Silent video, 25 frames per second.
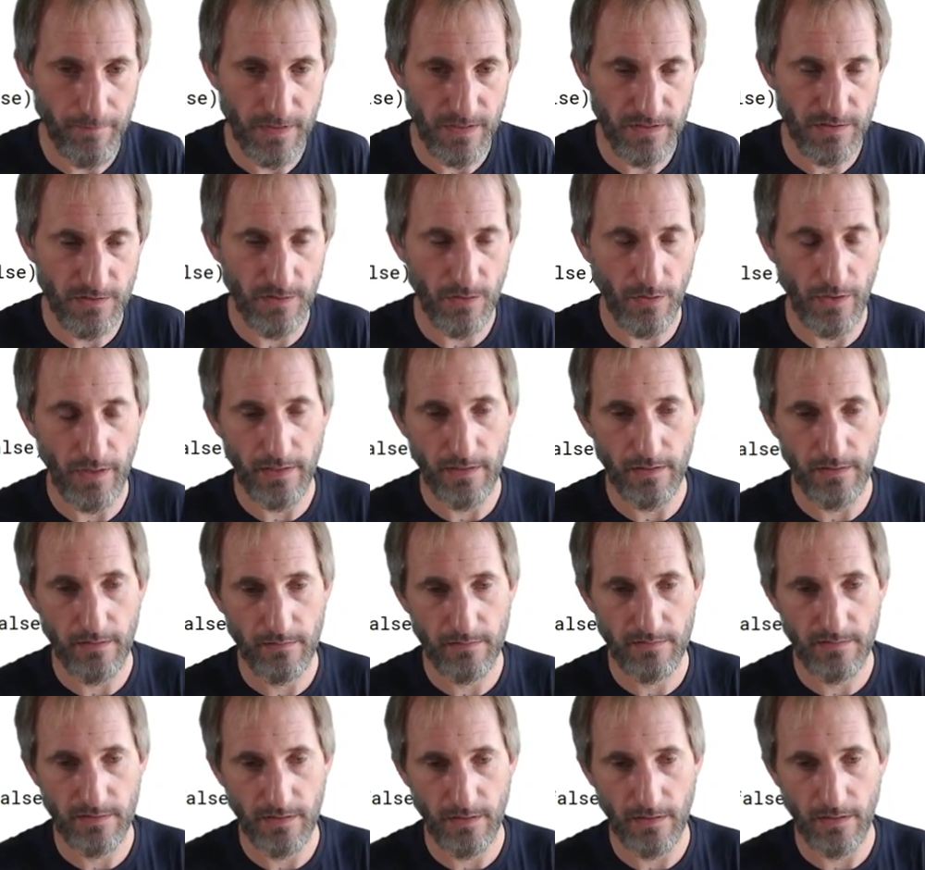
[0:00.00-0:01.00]
So I
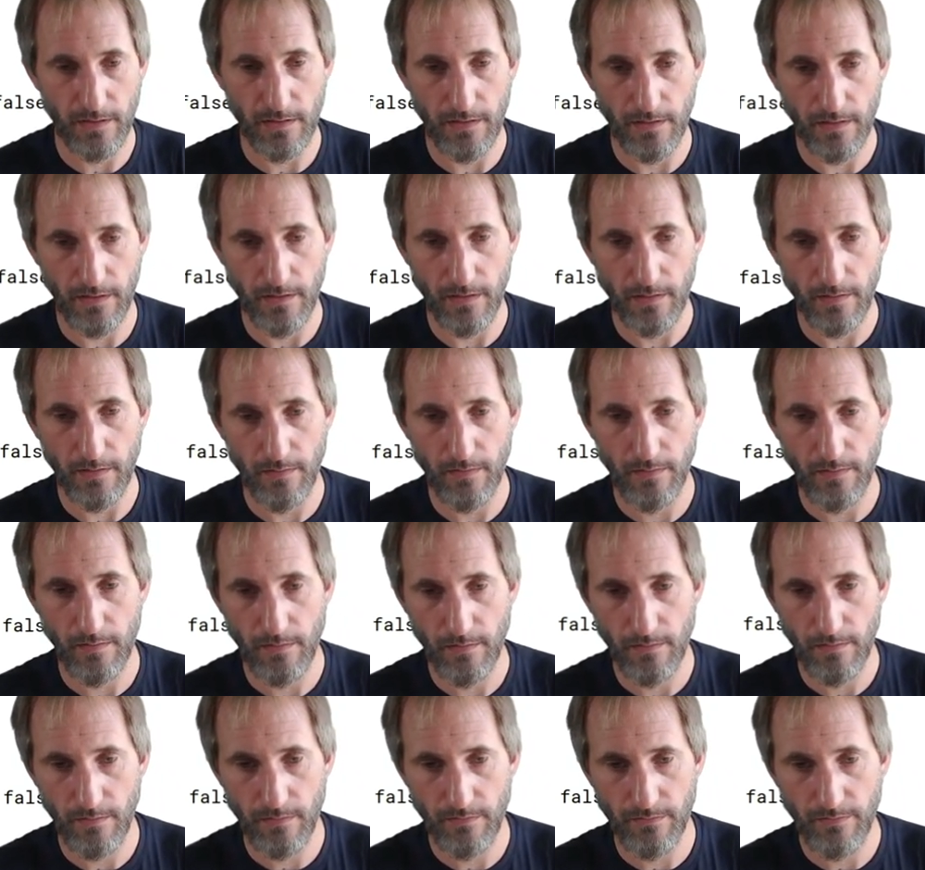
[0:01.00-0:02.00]
say uh,
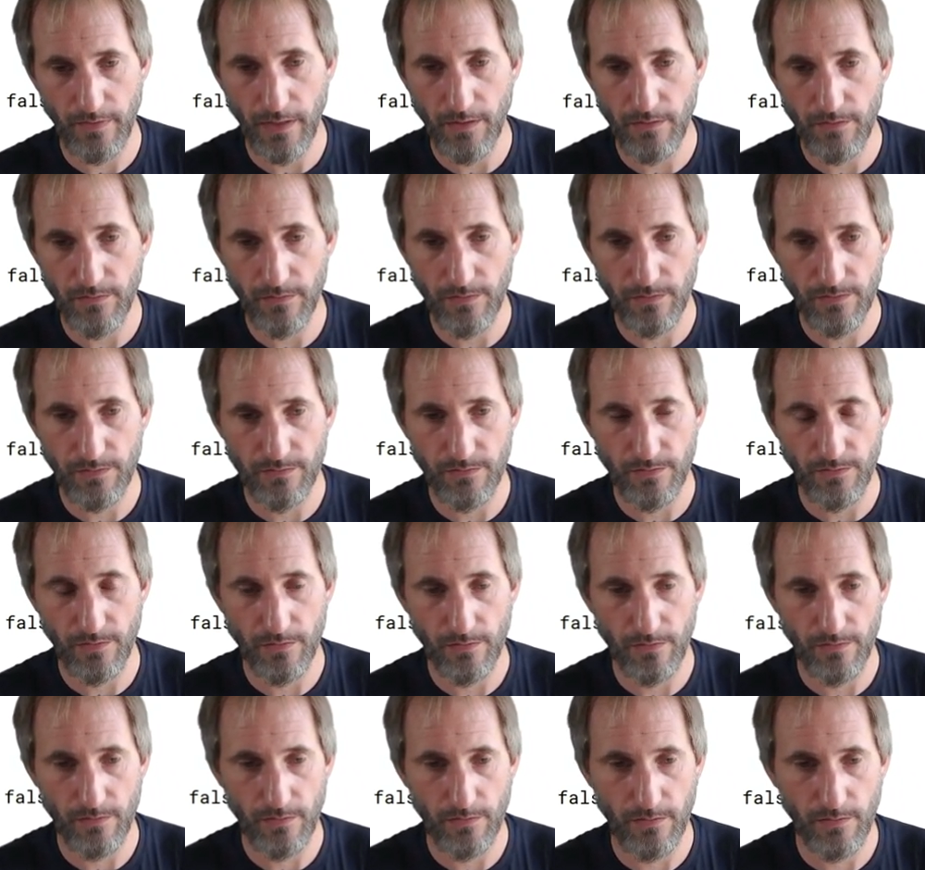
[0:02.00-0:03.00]
cryo
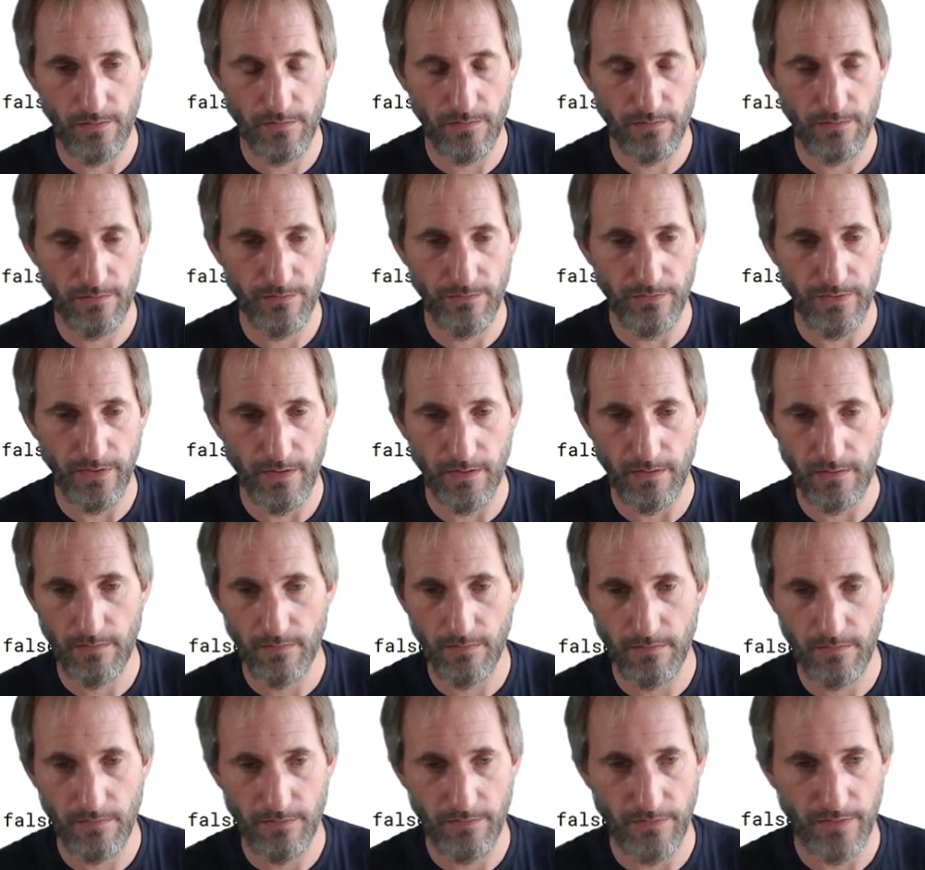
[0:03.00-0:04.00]
control create
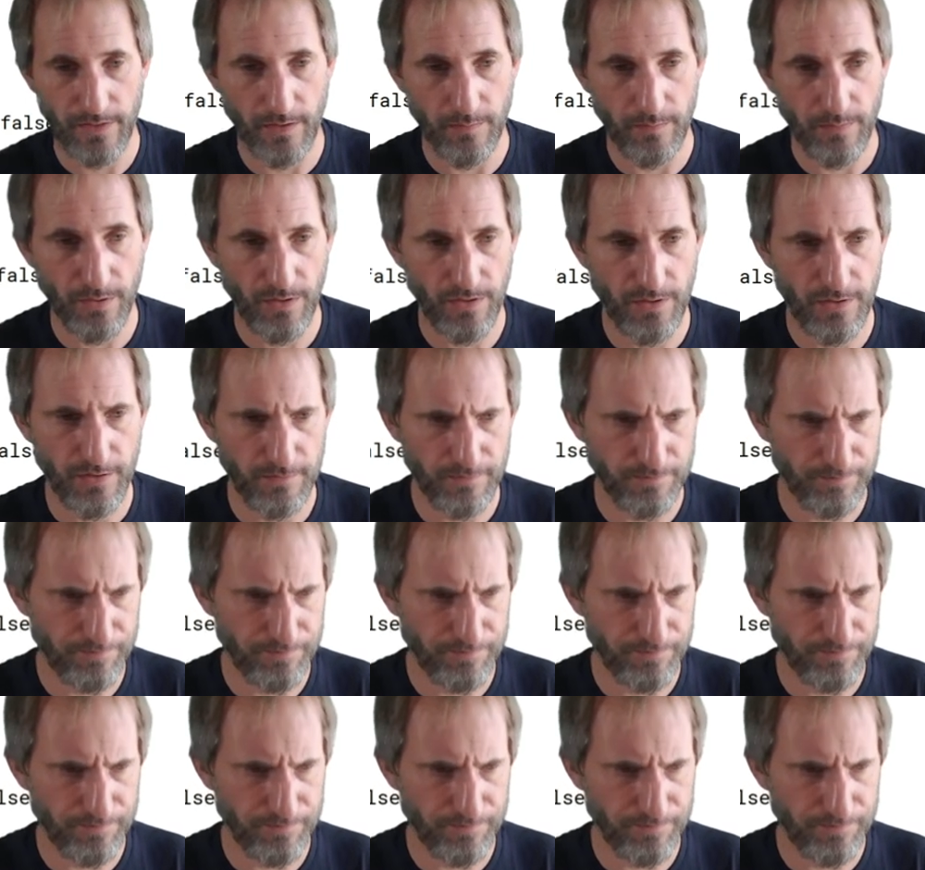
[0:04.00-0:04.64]
create a pod.